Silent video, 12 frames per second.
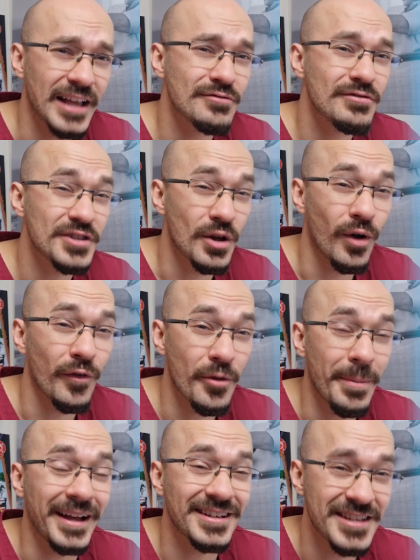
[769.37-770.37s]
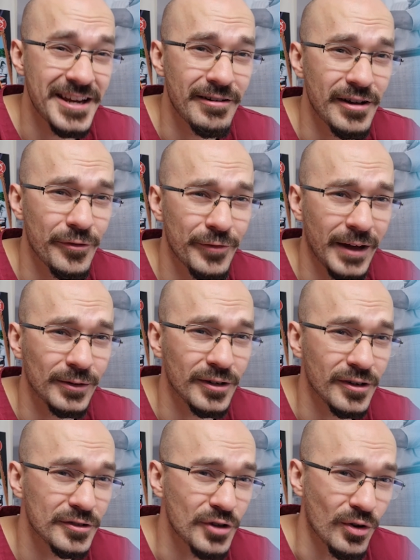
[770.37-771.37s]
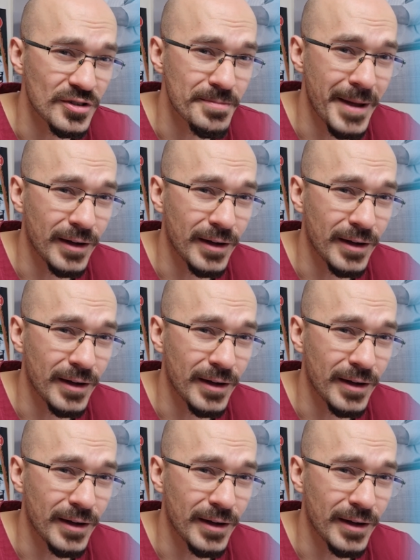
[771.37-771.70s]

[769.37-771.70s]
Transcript: as a result of the bacteria found in a dog's